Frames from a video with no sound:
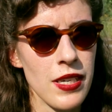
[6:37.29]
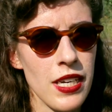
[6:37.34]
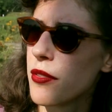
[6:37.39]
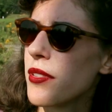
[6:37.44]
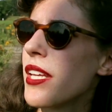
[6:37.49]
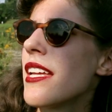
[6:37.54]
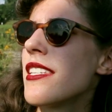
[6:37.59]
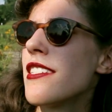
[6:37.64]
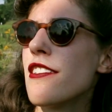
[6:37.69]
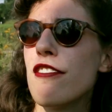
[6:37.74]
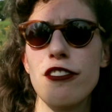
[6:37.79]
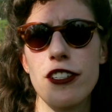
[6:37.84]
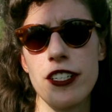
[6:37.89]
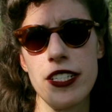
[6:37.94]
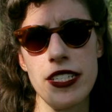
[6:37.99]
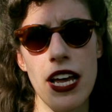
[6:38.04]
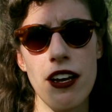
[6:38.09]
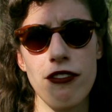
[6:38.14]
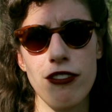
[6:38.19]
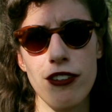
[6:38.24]
So that's the
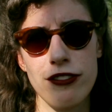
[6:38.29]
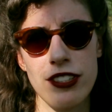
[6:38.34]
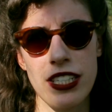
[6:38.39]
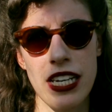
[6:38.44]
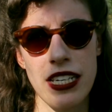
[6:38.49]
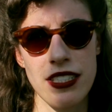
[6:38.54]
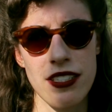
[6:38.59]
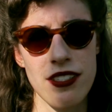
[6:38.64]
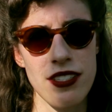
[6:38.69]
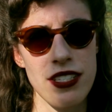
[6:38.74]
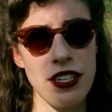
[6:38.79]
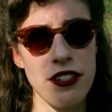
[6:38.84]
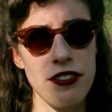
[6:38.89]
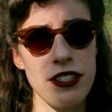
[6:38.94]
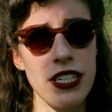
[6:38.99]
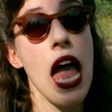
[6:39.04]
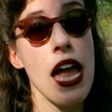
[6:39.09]
first half of the 18th century.